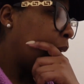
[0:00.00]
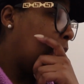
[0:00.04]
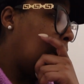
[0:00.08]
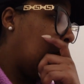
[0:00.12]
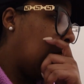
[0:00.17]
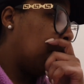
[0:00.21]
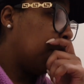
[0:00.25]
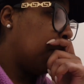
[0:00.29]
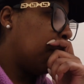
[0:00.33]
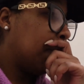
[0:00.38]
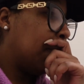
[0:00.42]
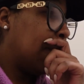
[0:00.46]

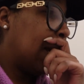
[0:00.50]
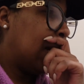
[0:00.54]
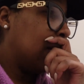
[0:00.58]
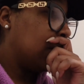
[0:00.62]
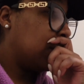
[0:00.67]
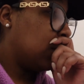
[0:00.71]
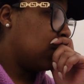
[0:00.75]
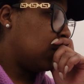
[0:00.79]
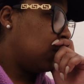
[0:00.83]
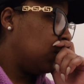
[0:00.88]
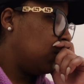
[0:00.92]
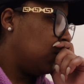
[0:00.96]
I'm about
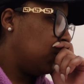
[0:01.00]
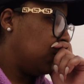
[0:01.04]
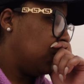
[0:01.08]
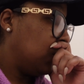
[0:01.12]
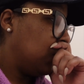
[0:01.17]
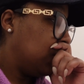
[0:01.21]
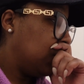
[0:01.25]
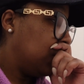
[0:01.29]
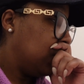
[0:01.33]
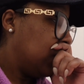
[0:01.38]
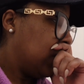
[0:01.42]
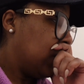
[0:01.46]
to
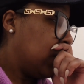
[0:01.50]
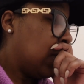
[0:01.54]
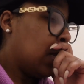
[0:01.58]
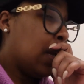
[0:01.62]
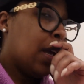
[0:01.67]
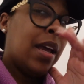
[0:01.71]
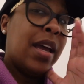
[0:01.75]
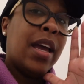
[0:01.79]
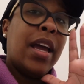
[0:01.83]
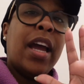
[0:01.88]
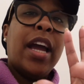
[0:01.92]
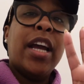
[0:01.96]
do
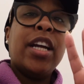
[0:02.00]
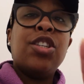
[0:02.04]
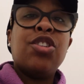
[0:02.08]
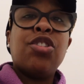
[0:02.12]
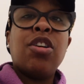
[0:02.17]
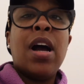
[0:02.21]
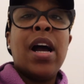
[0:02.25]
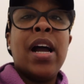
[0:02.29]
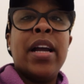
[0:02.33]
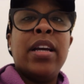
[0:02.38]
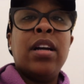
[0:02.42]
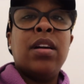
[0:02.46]
a
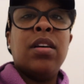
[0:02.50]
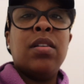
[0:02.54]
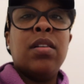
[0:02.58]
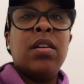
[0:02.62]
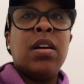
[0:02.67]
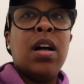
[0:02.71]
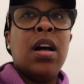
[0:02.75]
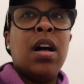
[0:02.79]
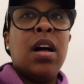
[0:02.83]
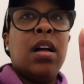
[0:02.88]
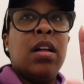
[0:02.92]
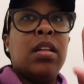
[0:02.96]
try on
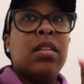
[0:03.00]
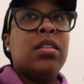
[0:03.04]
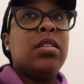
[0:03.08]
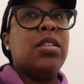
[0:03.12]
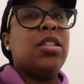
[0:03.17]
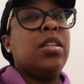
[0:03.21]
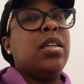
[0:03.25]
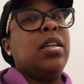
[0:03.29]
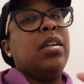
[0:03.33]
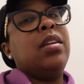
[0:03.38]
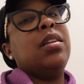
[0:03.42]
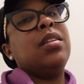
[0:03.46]
haul the
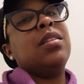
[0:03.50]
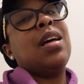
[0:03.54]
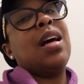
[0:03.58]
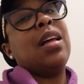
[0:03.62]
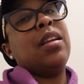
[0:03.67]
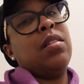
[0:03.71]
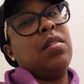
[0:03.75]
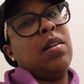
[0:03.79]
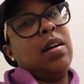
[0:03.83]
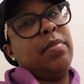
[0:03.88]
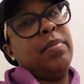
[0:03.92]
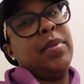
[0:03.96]
sheet, because I
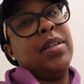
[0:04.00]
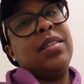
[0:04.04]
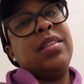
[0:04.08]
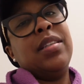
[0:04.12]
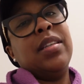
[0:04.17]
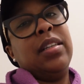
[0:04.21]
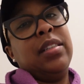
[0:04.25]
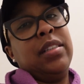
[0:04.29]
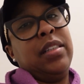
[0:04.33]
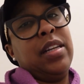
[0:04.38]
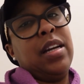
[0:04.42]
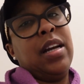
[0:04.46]
know I've been
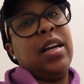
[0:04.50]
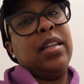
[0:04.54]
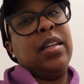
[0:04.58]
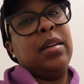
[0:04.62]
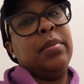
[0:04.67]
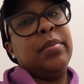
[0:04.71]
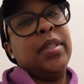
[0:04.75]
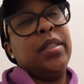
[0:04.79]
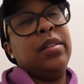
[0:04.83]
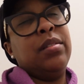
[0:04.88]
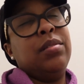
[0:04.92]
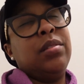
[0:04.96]
telling y'all I'm
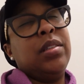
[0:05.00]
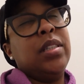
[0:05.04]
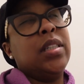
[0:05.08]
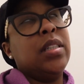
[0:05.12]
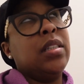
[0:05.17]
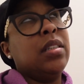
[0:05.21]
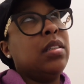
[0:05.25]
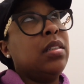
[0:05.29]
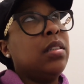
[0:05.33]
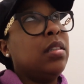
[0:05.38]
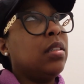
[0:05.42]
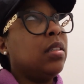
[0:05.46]
gonna do
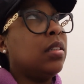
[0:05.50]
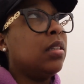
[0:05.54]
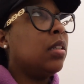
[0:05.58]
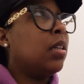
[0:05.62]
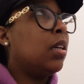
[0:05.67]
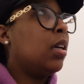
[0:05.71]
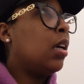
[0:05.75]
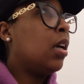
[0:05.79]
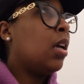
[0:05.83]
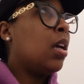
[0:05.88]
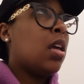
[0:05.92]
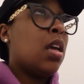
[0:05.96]
this
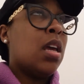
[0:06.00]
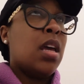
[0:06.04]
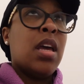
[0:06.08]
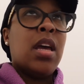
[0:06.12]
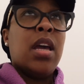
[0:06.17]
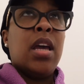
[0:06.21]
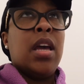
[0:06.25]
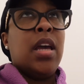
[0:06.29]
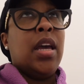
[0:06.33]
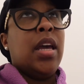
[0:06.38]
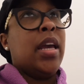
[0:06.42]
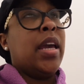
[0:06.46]

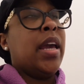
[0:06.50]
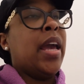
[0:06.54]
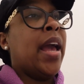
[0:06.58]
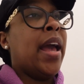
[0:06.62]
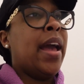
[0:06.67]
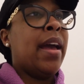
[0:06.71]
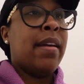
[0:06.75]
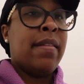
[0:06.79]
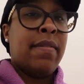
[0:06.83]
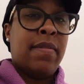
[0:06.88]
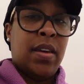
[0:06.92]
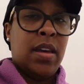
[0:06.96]
and
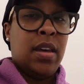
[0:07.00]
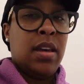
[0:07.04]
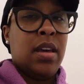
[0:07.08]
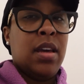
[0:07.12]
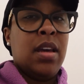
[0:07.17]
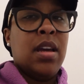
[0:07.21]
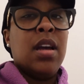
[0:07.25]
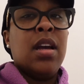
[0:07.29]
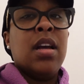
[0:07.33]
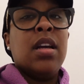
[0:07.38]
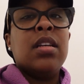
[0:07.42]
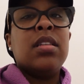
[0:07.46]
haven't.
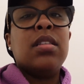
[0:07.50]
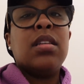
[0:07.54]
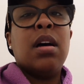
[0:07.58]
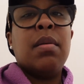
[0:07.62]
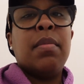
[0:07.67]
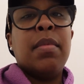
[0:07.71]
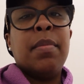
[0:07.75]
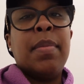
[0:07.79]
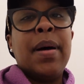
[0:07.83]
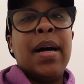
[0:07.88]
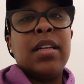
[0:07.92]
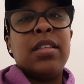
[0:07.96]
So I'm
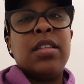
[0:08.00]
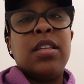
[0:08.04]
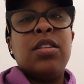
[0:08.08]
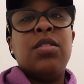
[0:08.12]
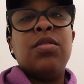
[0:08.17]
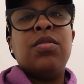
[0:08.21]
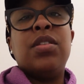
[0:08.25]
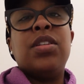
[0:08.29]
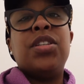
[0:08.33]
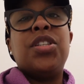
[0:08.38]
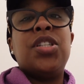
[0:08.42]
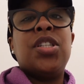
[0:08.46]
about to
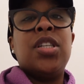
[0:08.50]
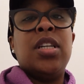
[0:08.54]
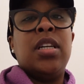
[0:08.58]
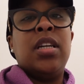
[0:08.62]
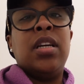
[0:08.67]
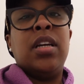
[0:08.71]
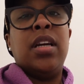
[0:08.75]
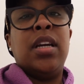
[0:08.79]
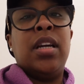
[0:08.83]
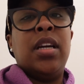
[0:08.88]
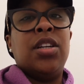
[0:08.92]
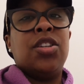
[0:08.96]
do the
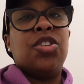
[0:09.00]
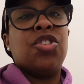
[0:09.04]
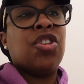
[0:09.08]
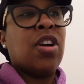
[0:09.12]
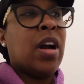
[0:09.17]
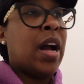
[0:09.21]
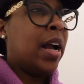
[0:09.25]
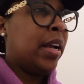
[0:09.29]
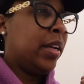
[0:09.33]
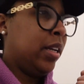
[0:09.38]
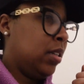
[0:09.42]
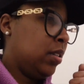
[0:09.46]
Shein
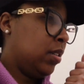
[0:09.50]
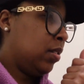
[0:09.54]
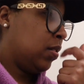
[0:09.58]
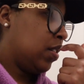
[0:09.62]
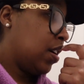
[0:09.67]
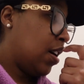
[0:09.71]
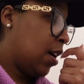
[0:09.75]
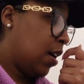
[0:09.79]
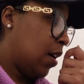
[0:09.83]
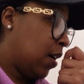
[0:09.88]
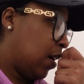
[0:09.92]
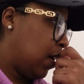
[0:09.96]
try on
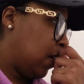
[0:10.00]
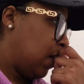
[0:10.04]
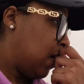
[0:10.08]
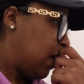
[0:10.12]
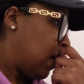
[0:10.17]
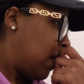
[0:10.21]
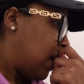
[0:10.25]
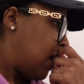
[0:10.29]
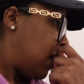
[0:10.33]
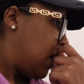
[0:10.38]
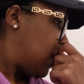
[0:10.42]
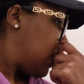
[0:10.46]

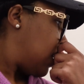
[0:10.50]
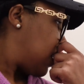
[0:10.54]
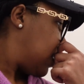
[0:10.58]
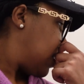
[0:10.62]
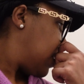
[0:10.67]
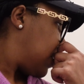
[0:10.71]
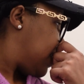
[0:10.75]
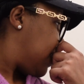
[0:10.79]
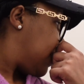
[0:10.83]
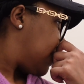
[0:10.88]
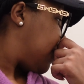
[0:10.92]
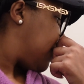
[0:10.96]
haul
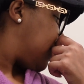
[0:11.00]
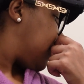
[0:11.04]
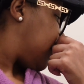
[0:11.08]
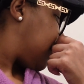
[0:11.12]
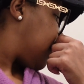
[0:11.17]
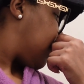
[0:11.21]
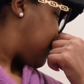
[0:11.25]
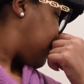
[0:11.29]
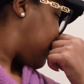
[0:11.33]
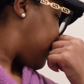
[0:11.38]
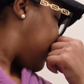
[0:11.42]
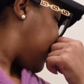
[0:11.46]

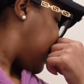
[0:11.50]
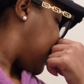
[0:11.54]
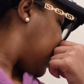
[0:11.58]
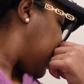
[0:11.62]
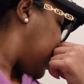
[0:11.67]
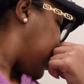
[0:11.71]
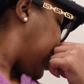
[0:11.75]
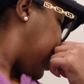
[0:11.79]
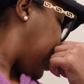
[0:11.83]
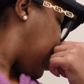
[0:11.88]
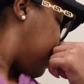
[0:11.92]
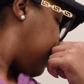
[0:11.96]
for
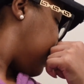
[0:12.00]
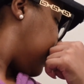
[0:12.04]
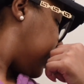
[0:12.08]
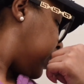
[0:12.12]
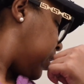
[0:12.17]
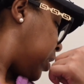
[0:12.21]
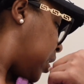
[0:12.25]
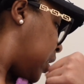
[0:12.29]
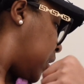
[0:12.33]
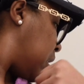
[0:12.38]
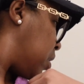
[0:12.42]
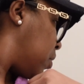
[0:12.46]
the
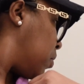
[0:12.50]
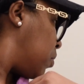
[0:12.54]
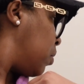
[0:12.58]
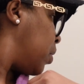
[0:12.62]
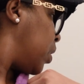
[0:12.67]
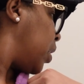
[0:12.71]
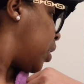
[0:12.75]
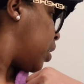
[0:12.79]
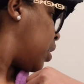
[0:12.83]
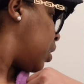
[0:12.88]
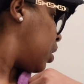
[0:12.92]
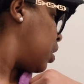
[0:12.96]
athletic
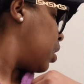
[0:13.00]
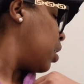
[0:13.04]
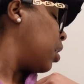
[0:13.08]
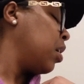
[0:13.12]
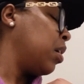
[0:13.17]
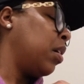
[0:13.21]
wear.